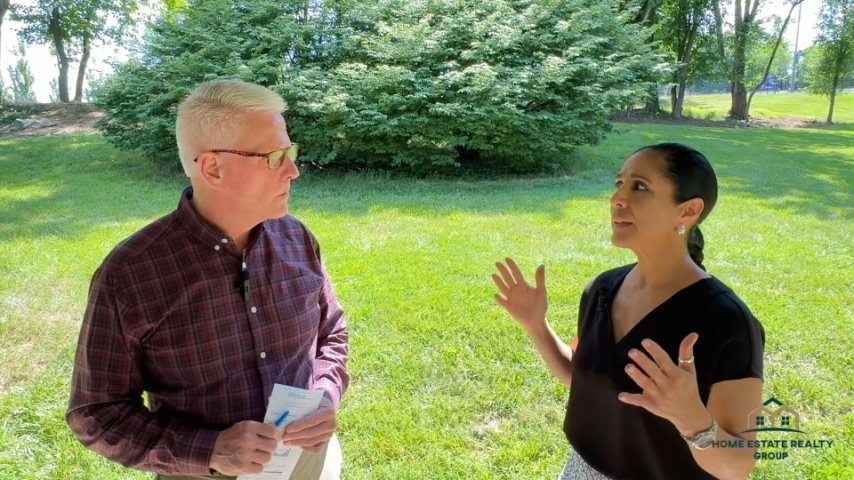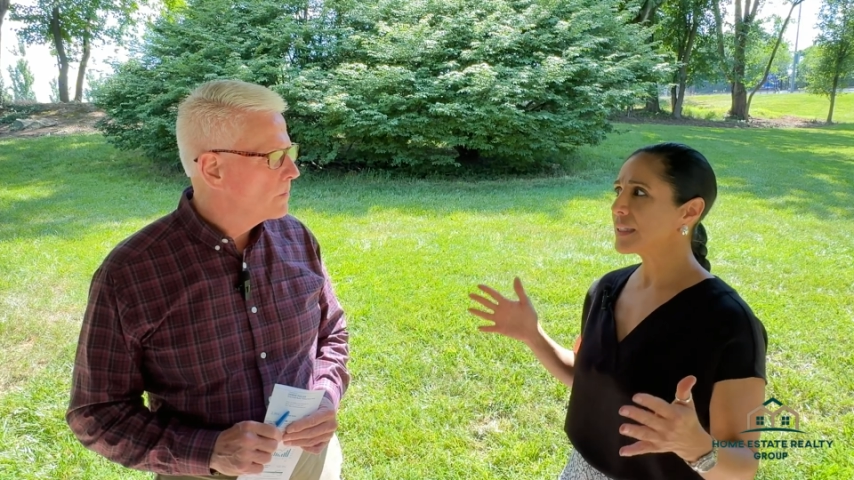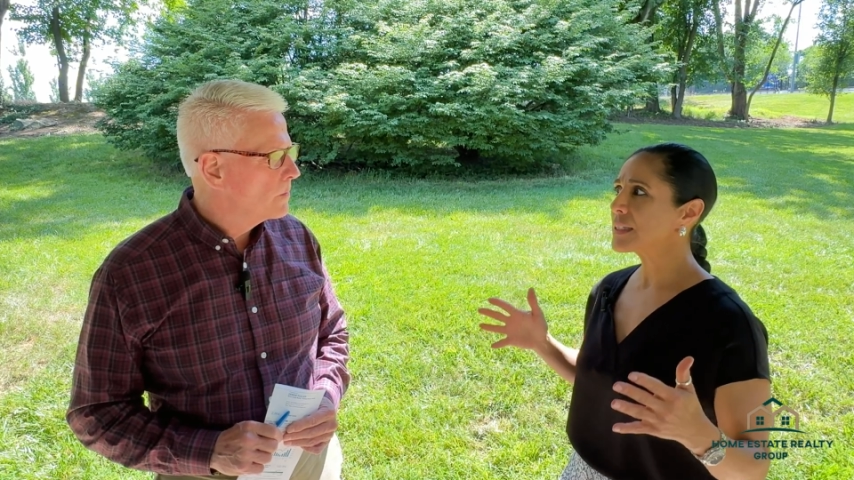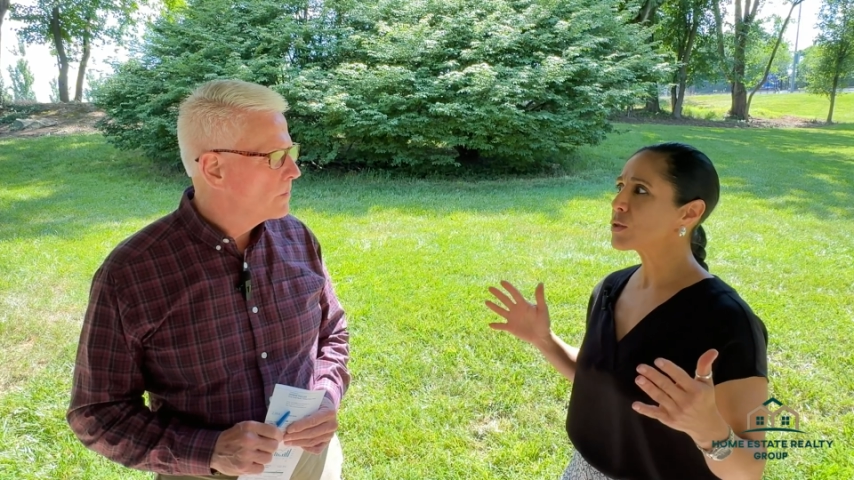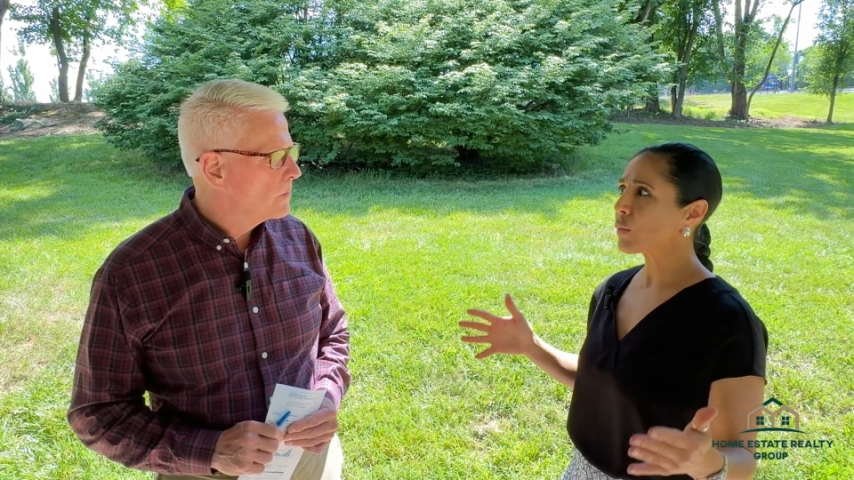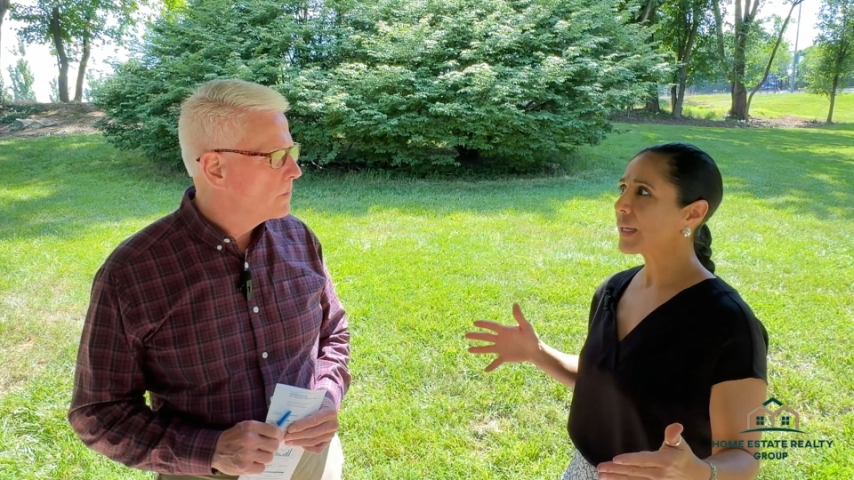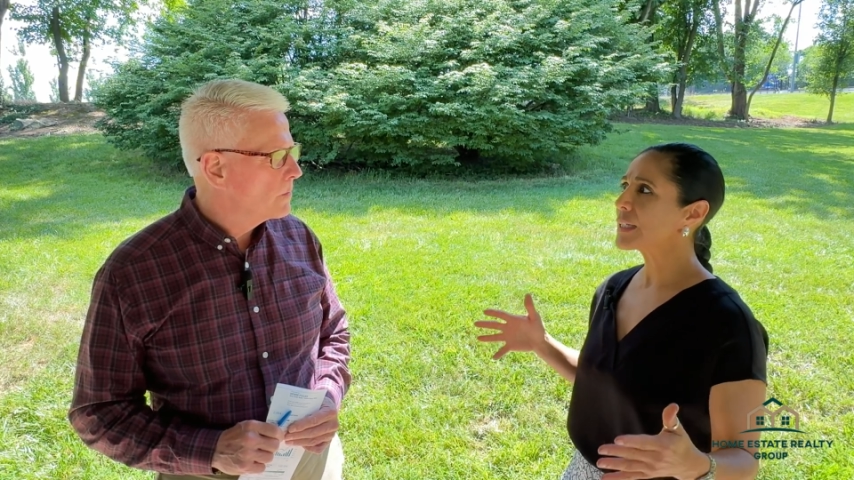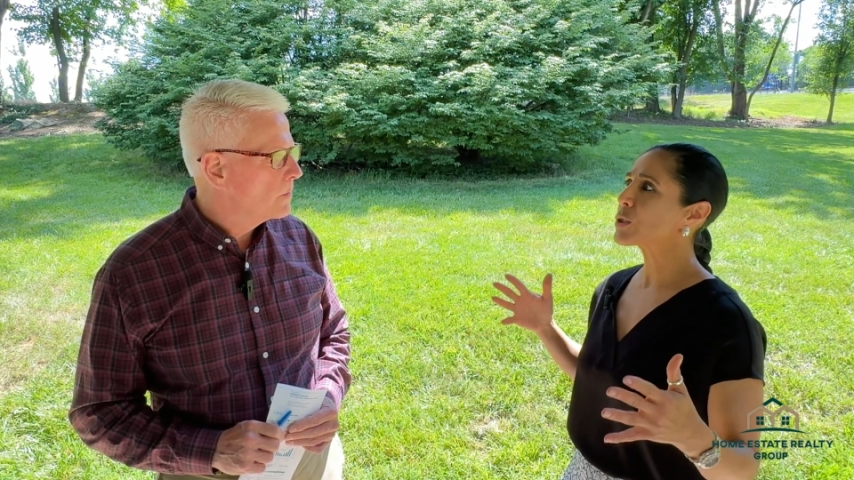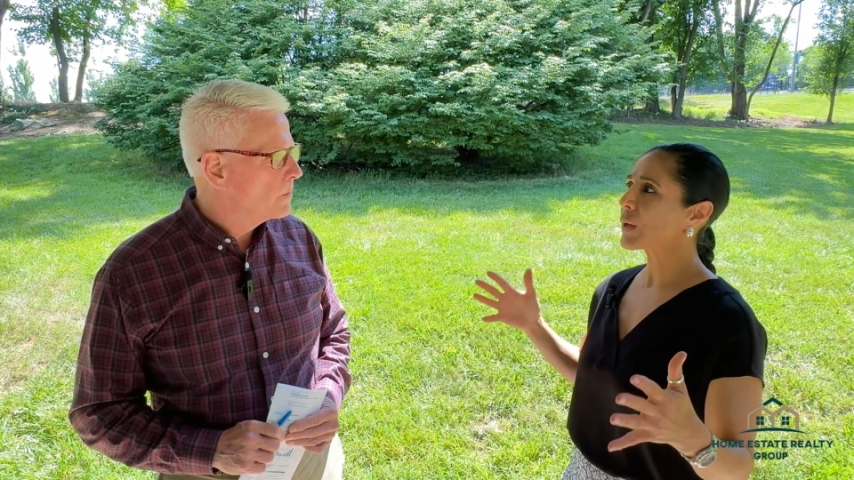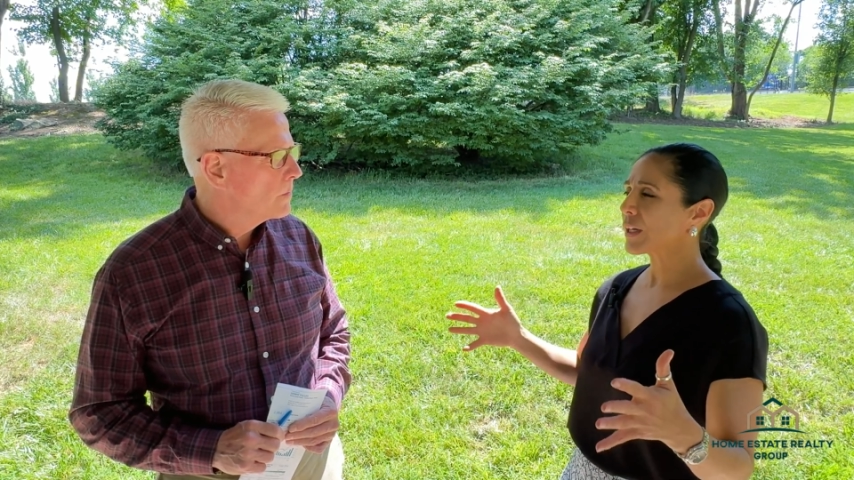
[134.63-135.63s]
these
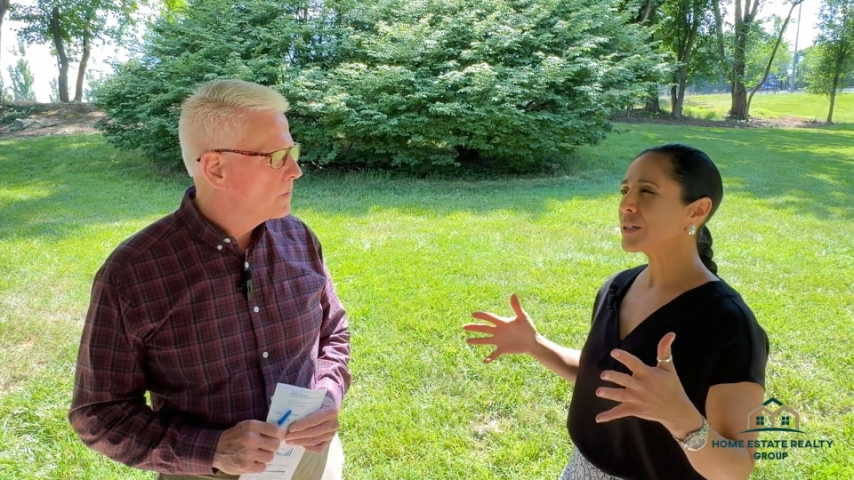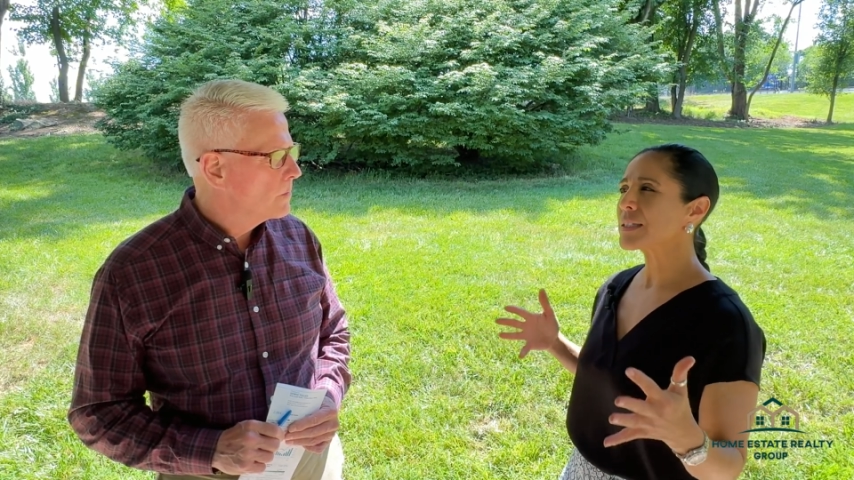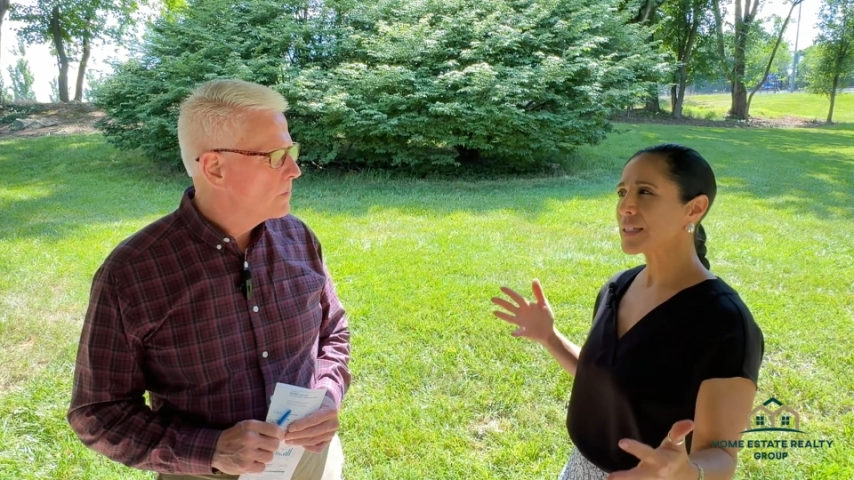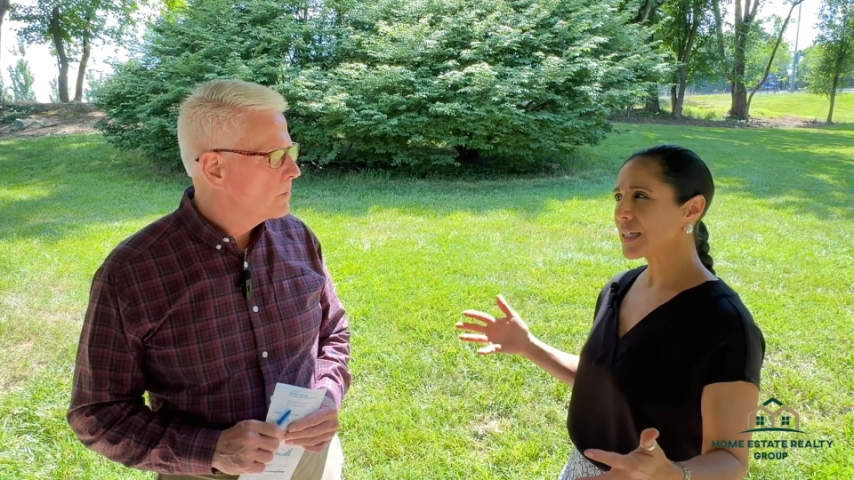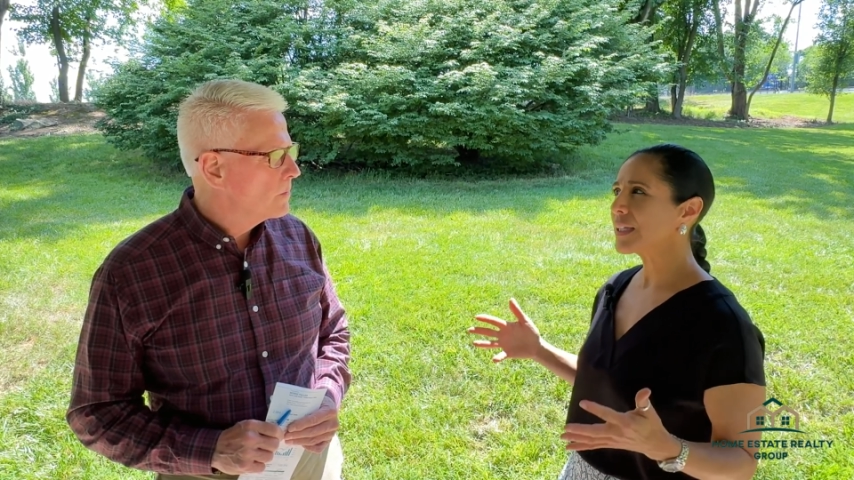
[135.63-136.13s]
rates, we're going to see